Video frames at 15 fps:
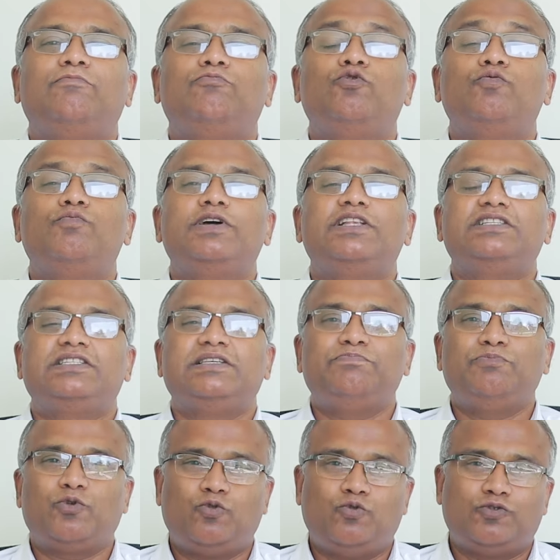
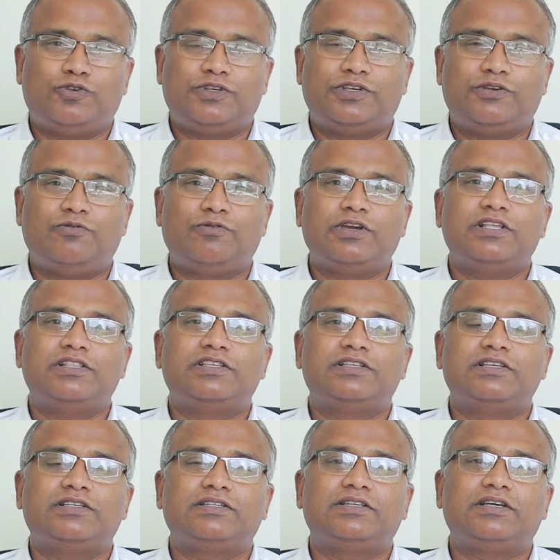movements improves. Okay,
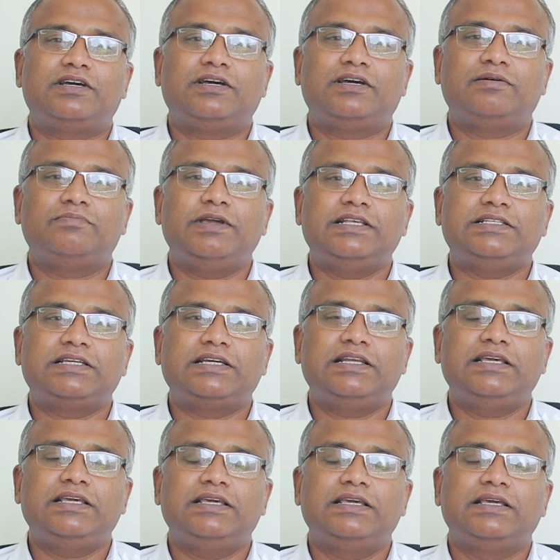this is
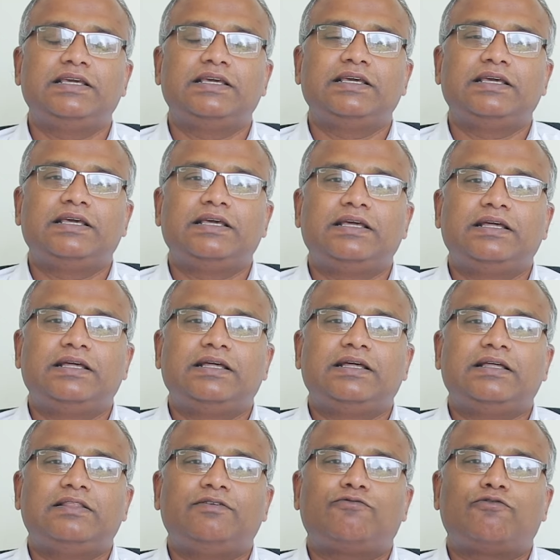basically
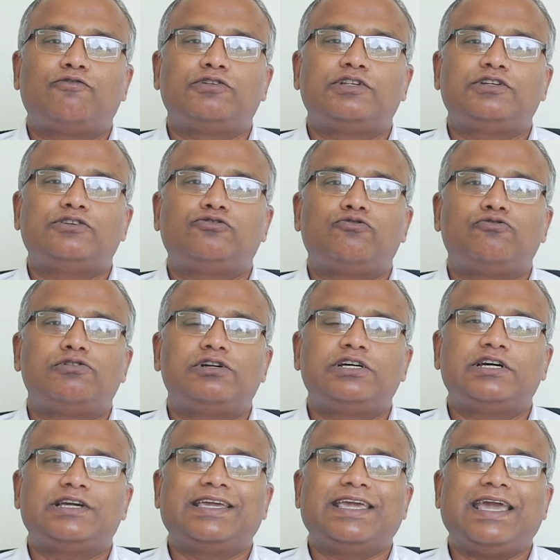the frozen
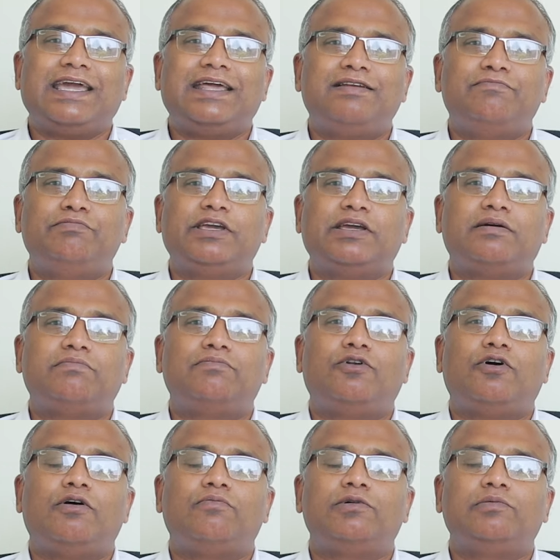shoulder can become
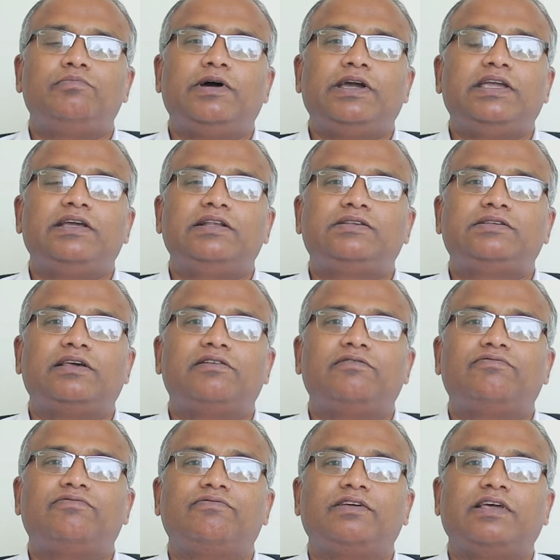normal by itself
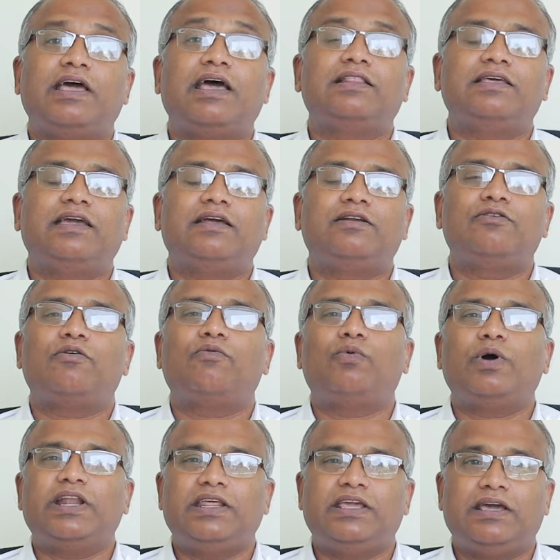at the end of
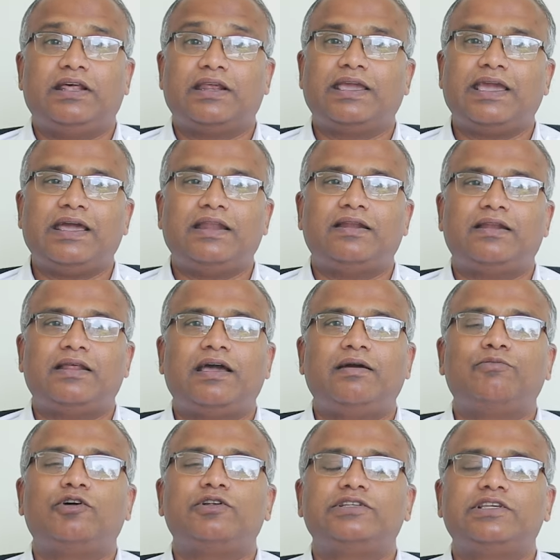1 year. Can,
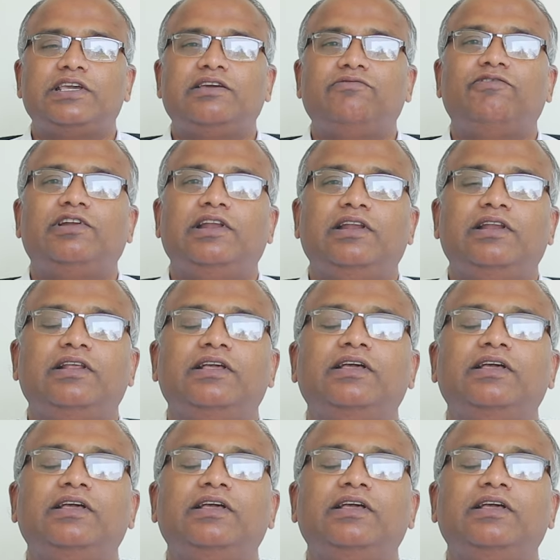I'm not saying will.